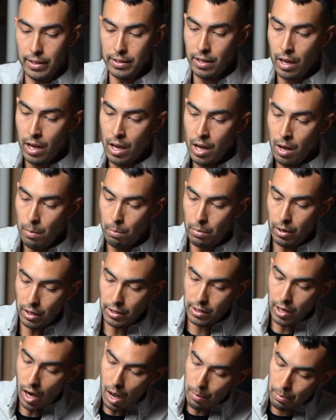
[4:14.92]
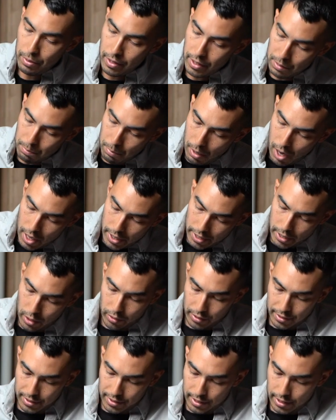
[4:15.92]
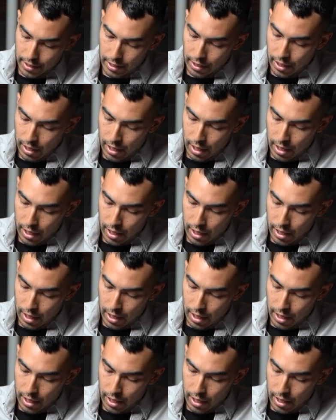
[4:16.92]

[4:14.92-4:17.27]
this, but on top of this body you can see